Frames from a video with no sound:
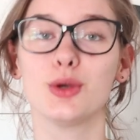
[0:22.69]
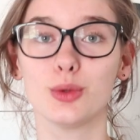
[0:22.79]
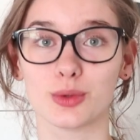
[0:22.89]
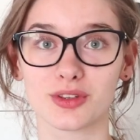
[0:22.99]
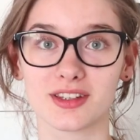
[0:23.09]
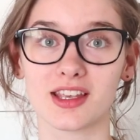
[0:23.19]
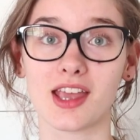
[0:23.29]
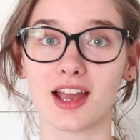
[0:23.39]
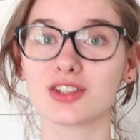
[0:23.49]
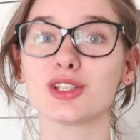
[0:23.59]
tooth. He
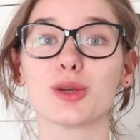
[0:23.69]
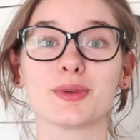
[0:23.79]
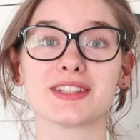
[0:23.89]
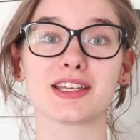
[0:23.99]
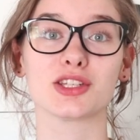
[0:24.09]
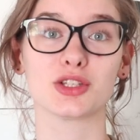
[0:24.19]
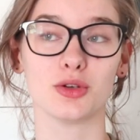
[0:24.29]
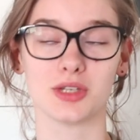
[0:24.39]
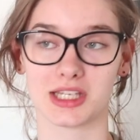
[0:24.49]
actually almost has two